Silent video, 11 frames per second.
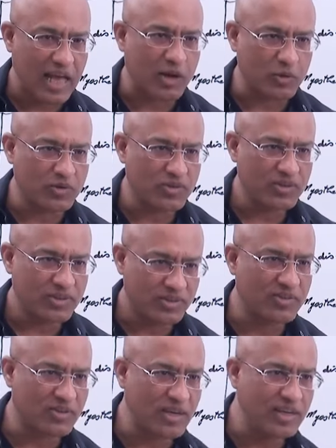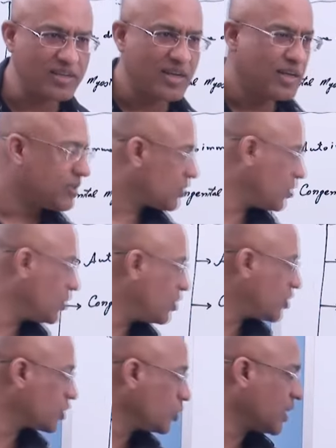arrows. Is that right?
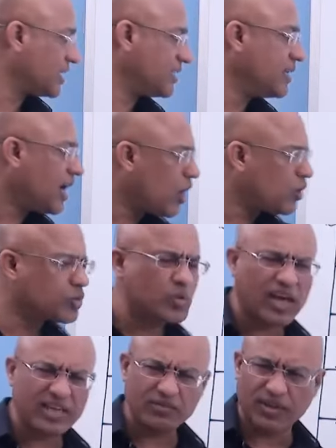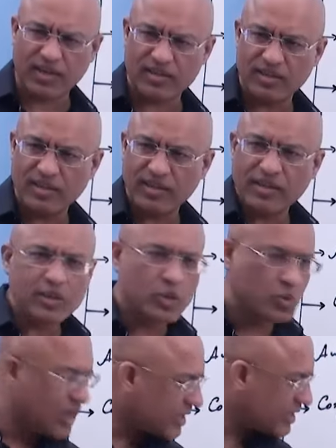So curare, how curare work?
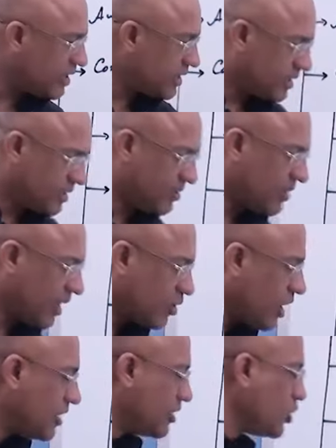Curare, this is also called